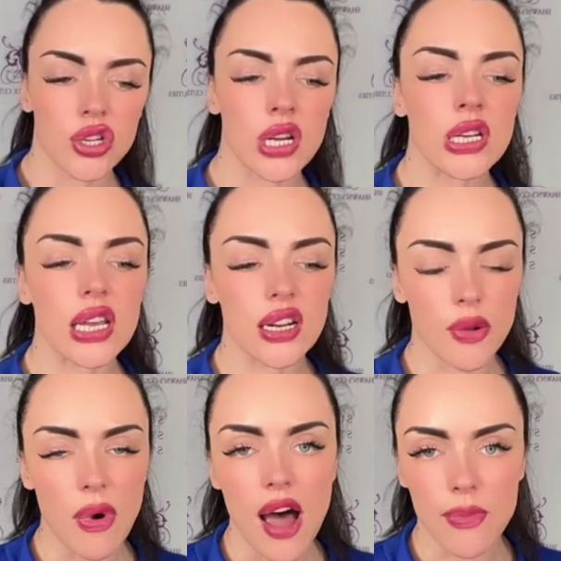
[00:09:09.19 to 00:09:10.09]
She
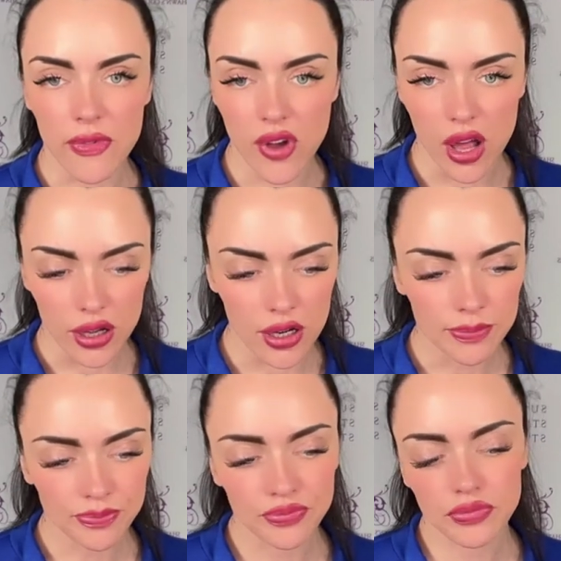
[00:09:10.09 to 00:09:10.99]
needed a pop of
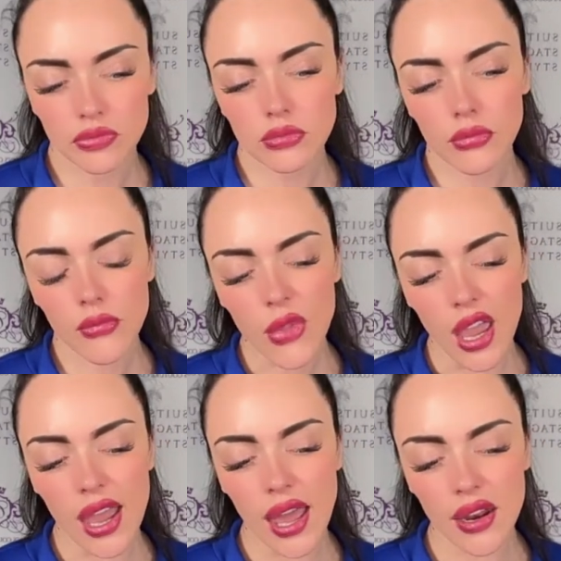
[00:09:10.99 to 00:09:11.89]
color.
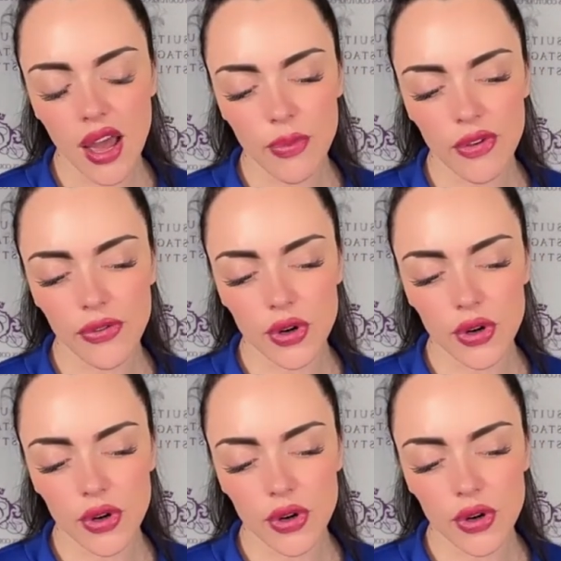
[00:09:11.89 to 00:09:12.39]
And um,